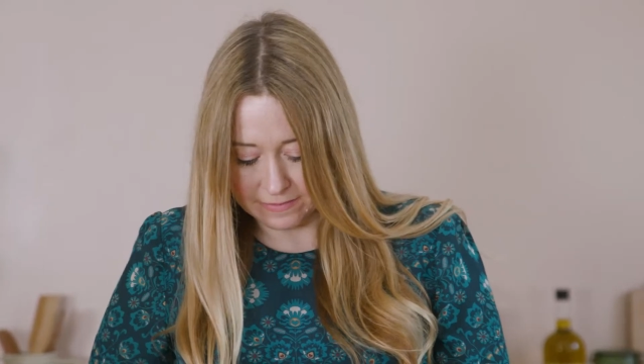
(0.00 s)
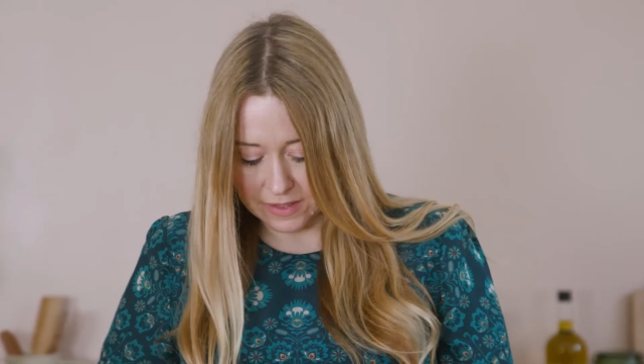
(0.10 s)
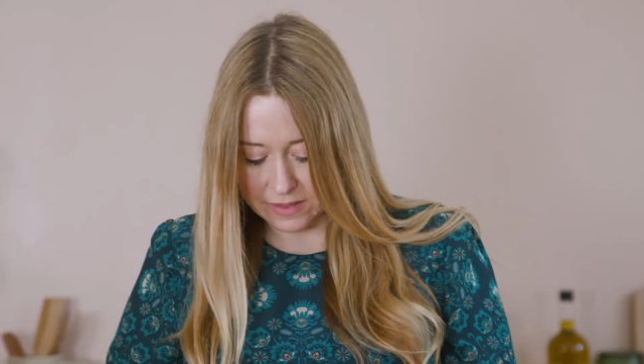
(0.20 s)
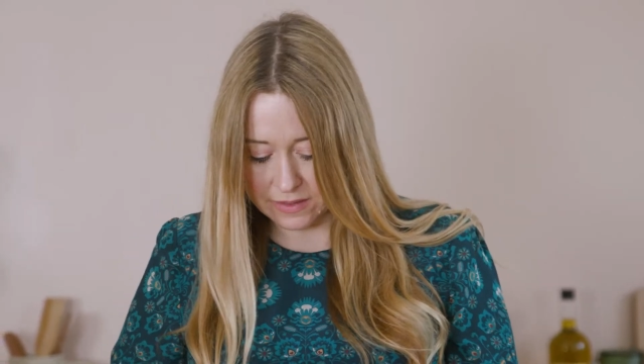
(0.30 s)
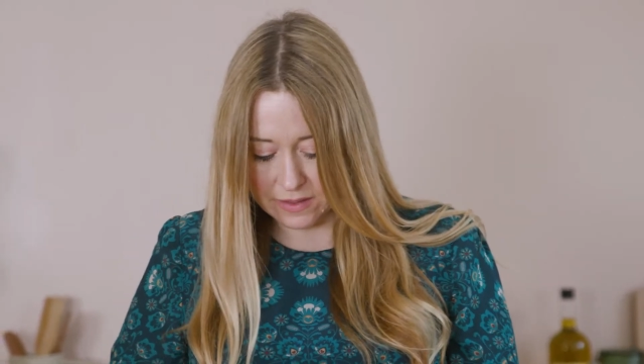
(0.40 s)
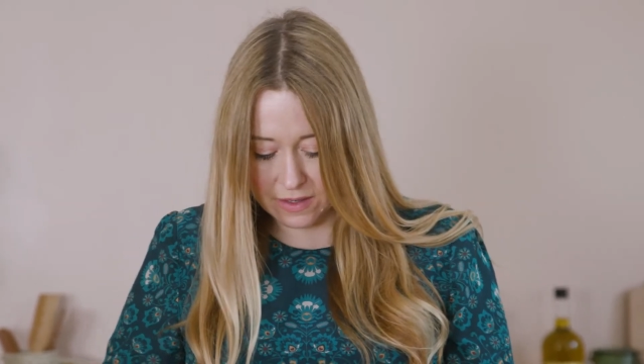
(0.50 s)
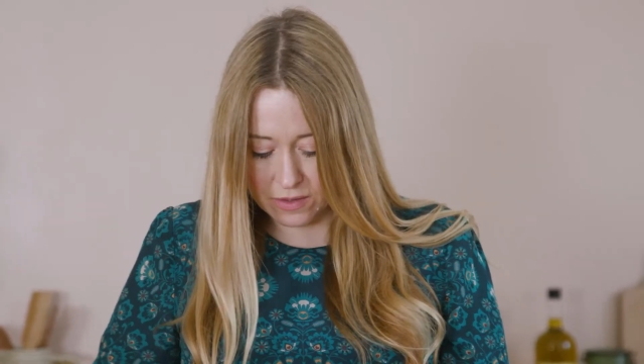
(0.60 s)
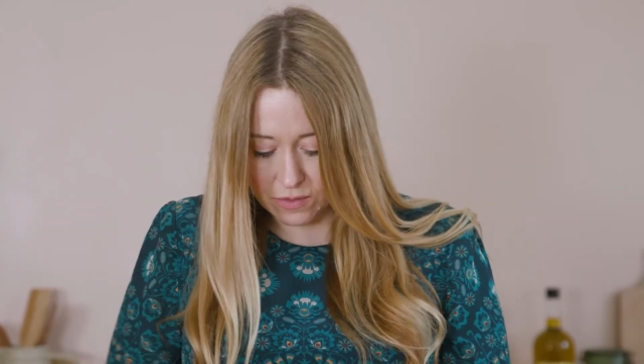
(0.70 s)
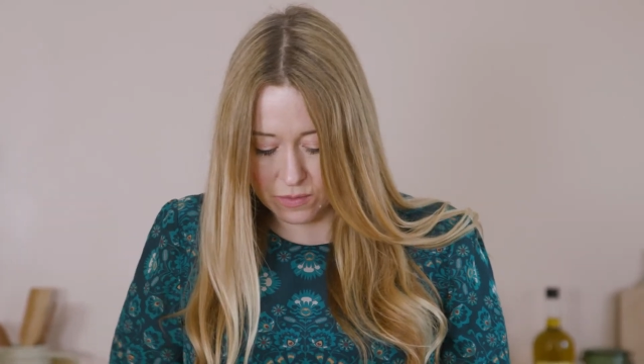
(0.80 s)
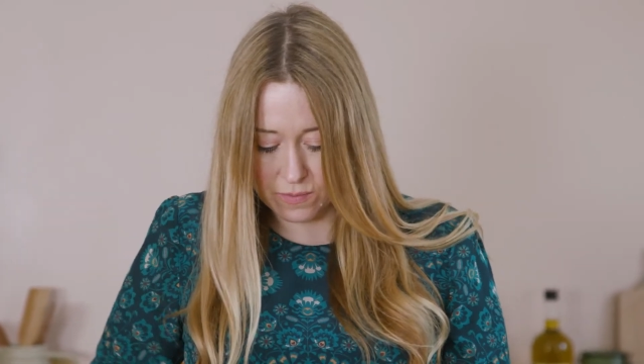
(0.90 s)
it's
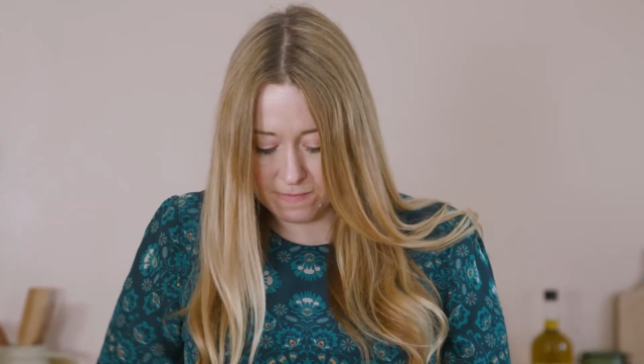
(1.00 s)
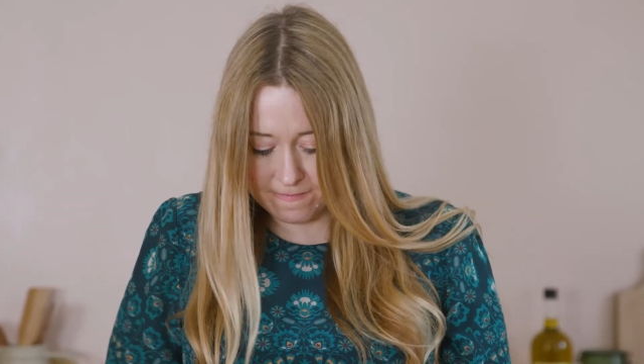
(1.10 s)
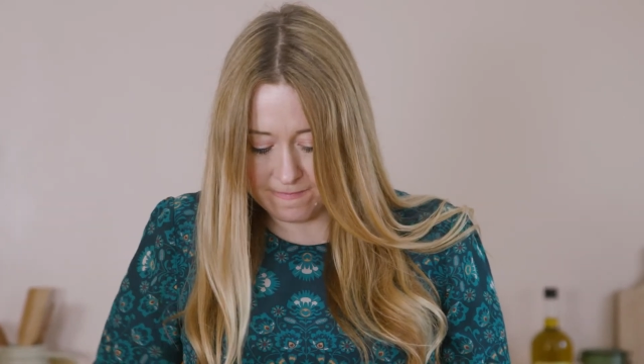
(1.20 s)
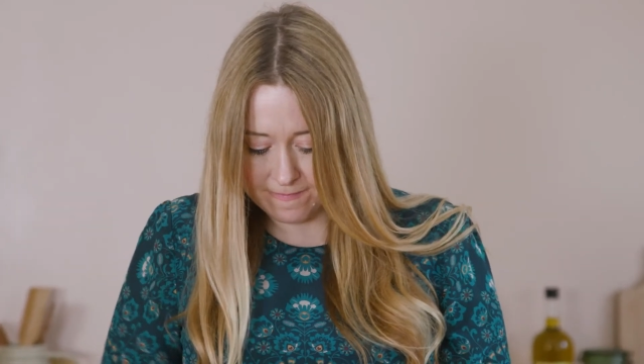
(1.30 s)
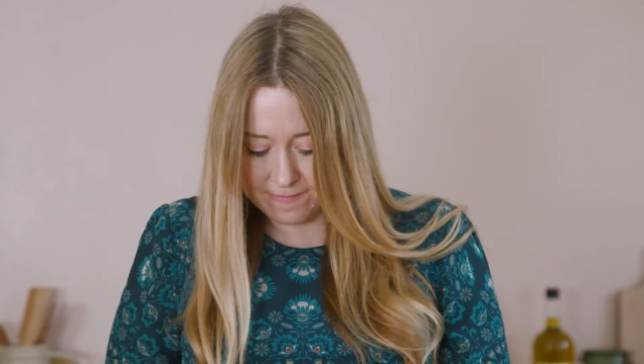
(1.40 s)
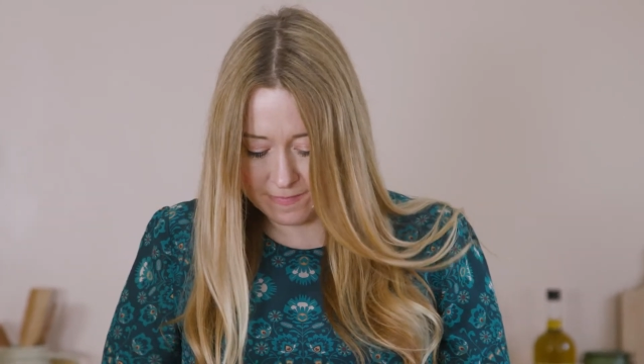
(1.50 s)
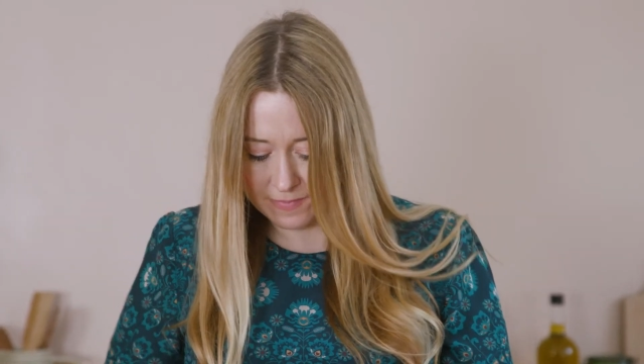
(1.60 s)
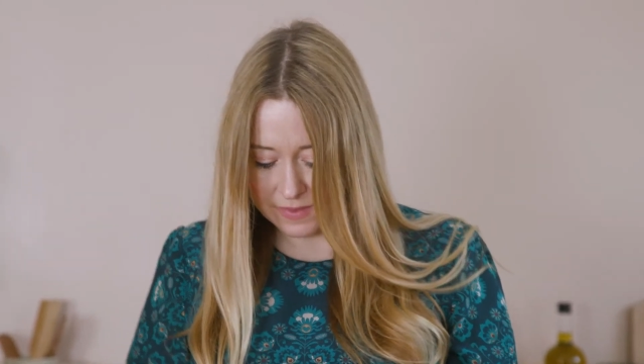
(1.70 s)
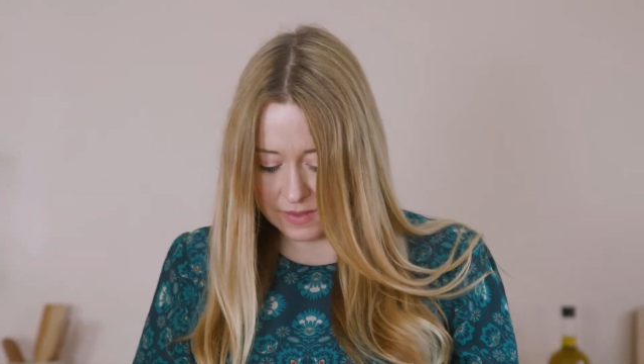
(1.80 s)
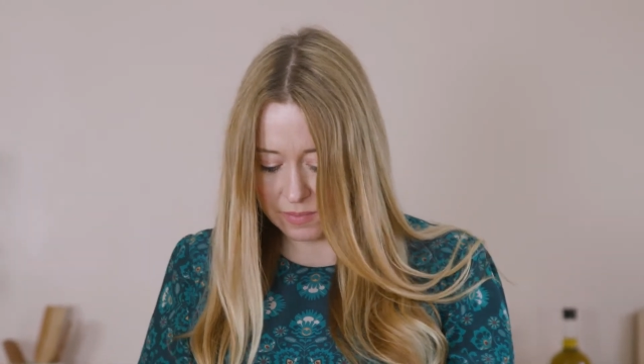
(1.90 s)
no
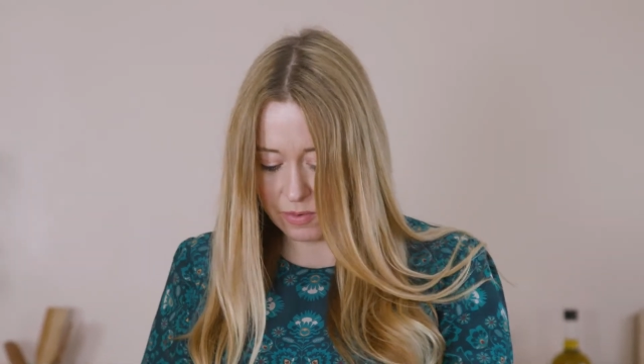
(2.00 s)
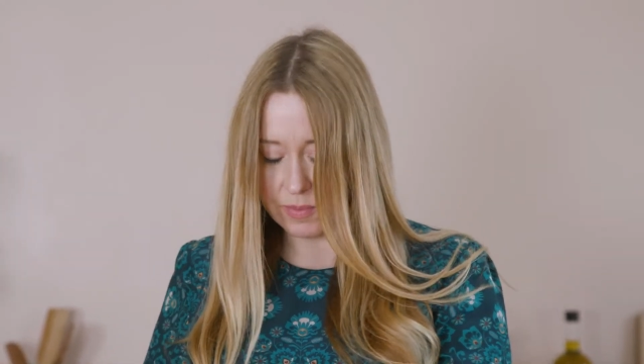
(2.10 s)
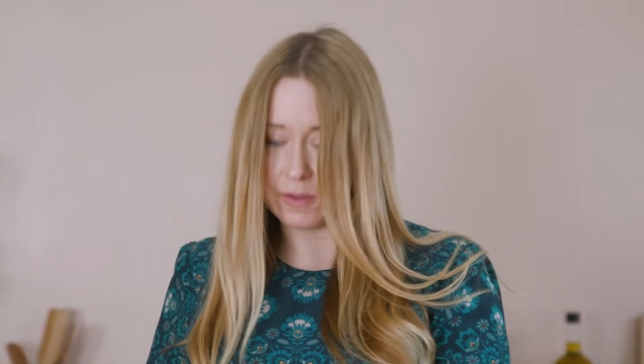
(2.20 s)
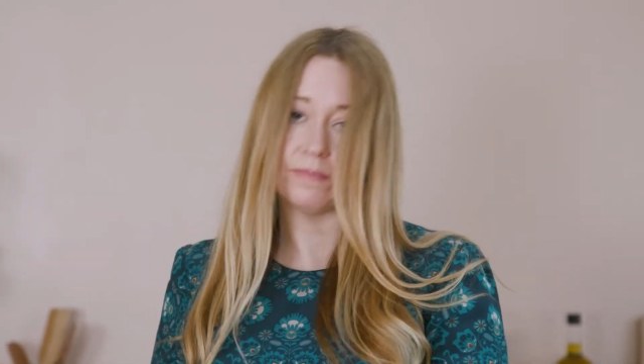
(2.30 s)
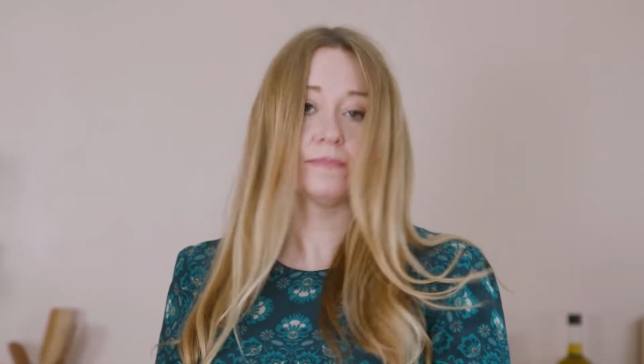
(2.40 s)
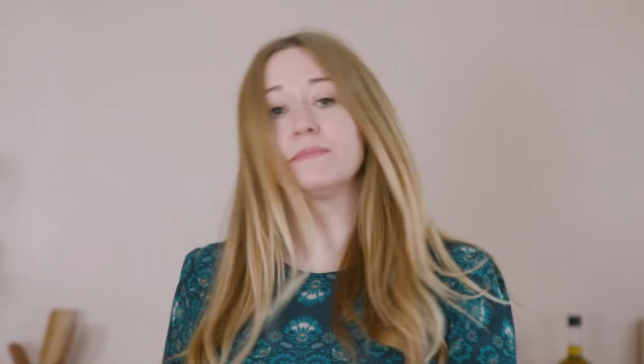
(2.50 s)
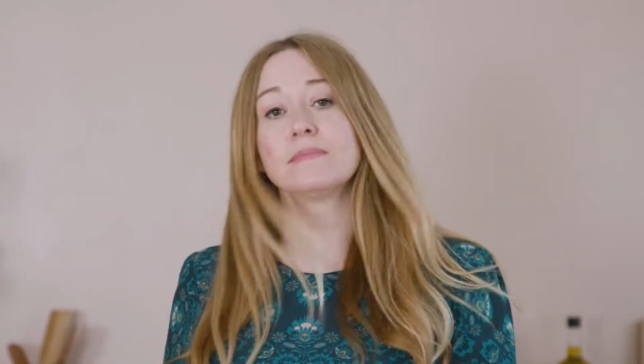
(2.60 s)
problem.